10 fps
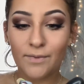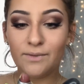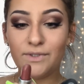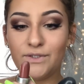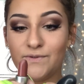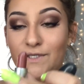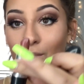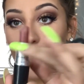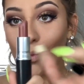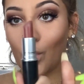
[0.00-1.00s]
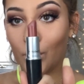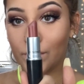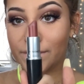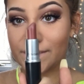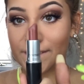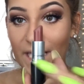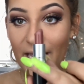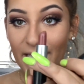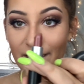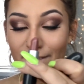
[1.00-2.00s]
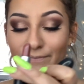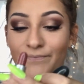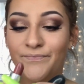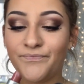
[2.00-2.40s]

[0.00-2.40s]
I'm gonna be using World today.